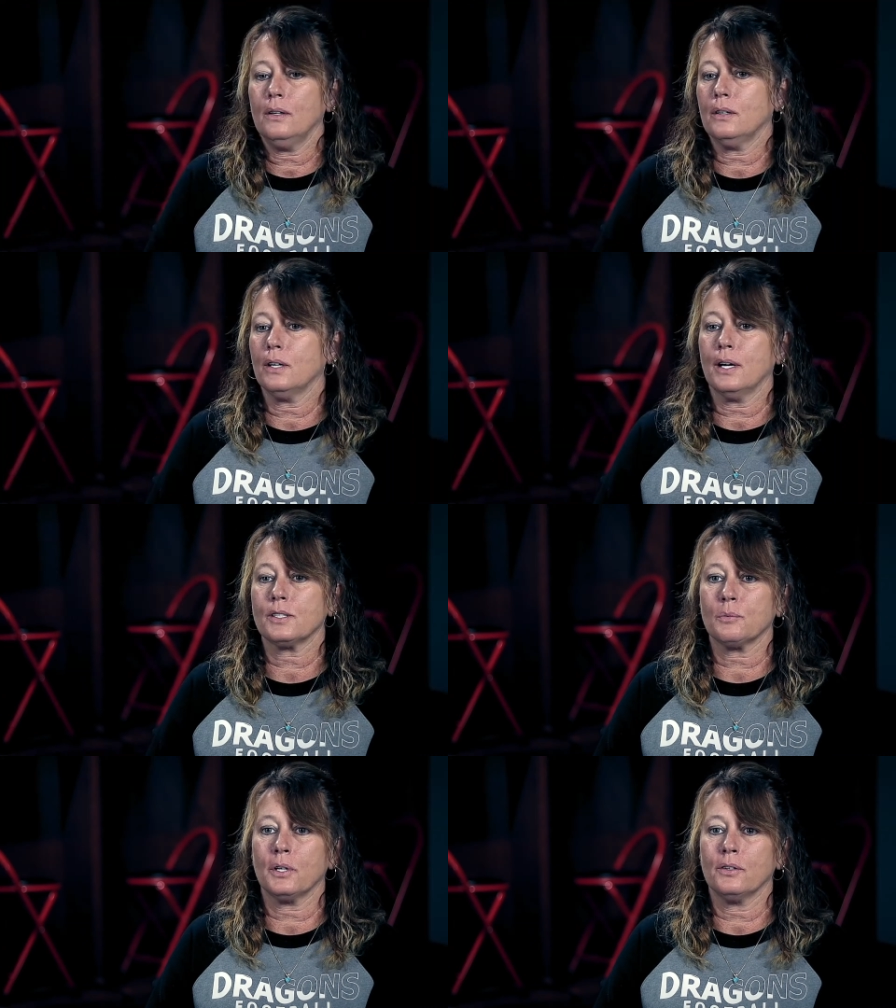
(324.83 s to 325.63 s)
You know,
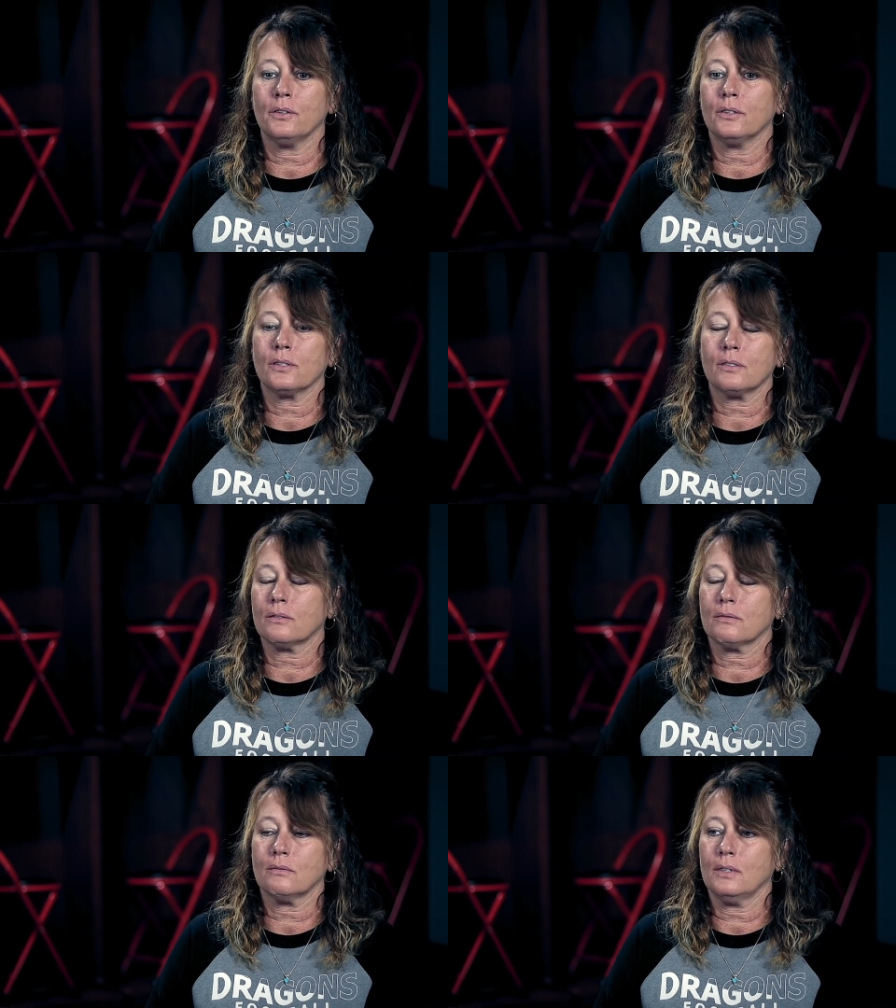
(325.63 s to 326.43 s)
as a mother,
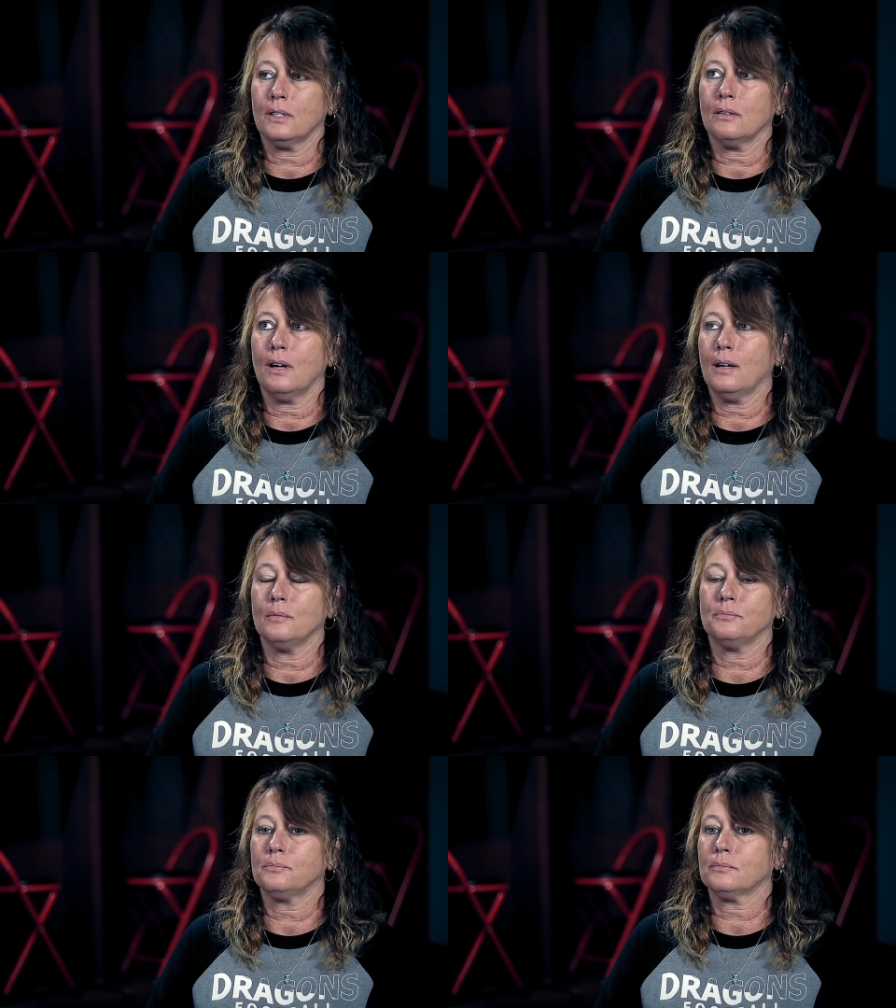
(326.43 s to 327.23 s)
there's, you know,
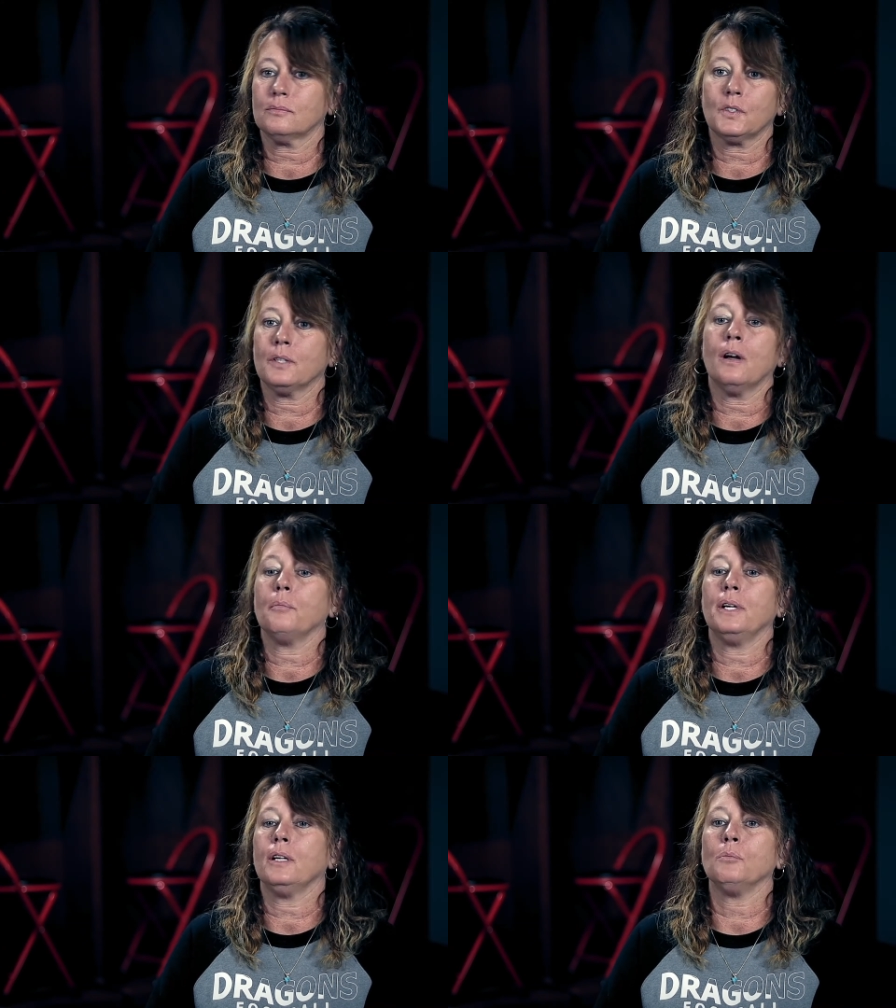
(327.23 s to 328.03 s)
I could
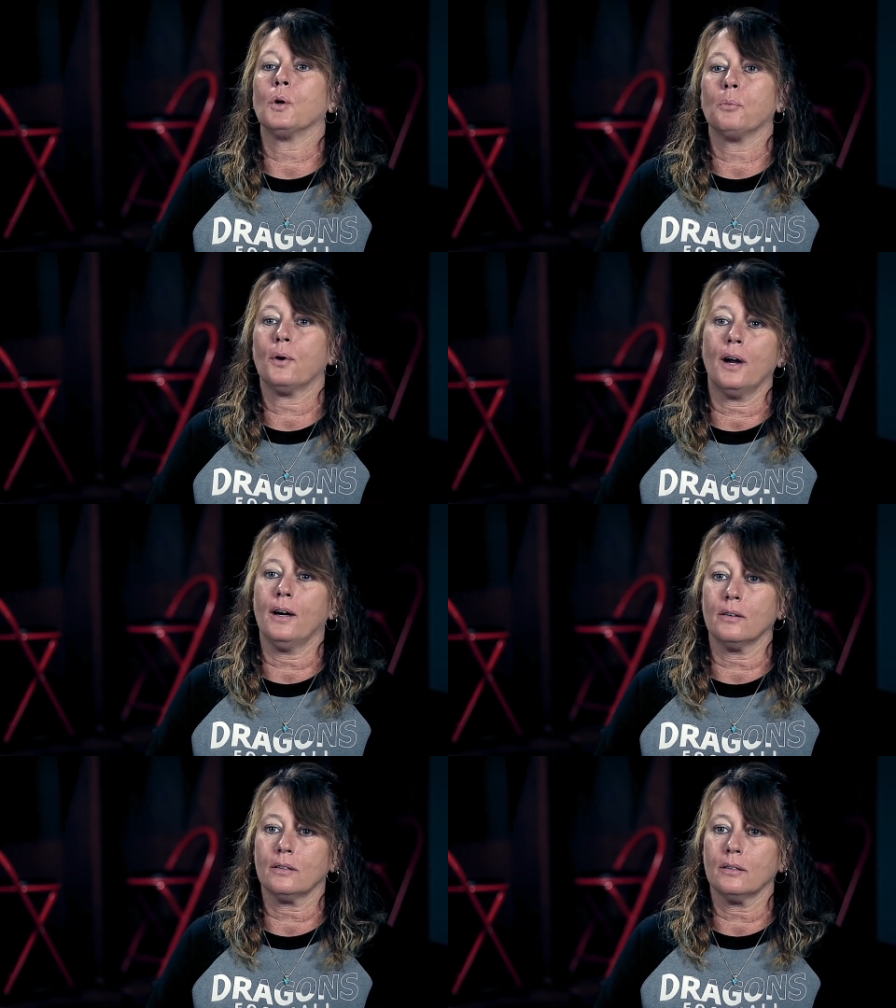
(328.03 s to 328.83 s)
not be any more
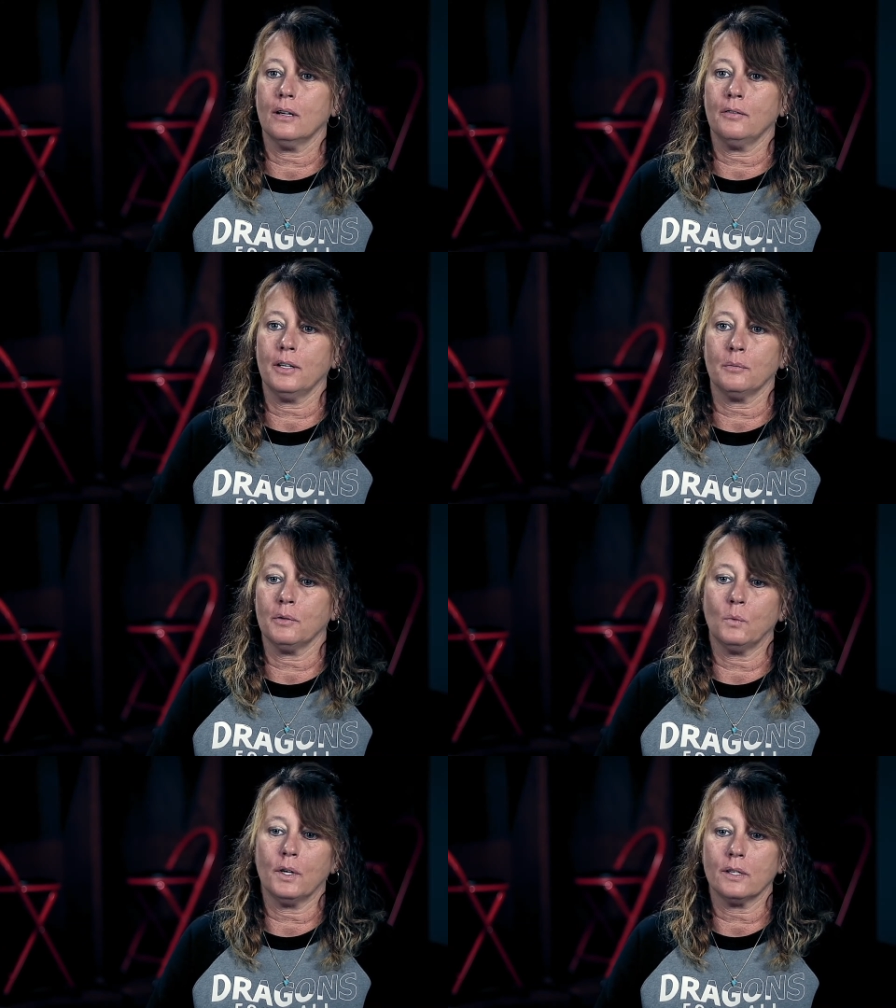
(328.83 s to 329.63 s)
proud of him
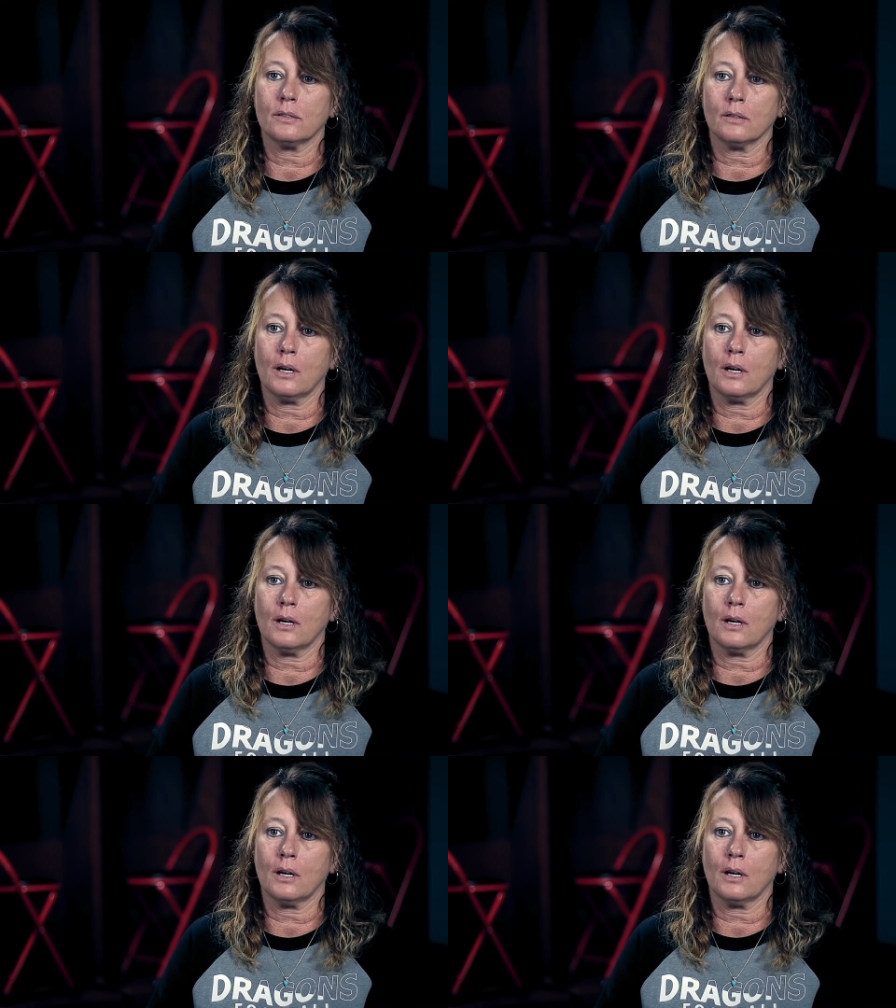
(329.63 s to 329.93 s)
and what he's